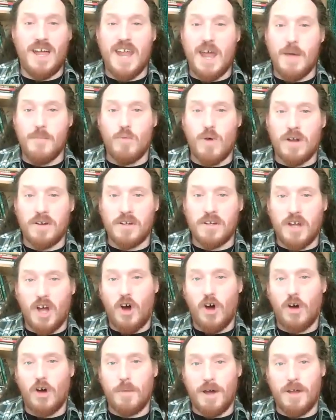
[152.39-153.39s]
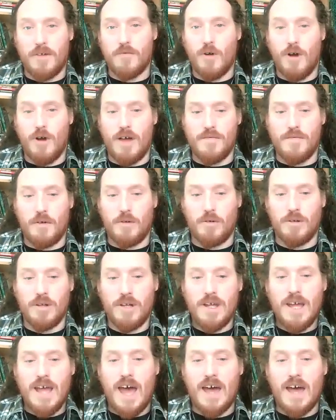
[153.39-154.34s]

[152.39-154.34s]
an M one carbine rifle,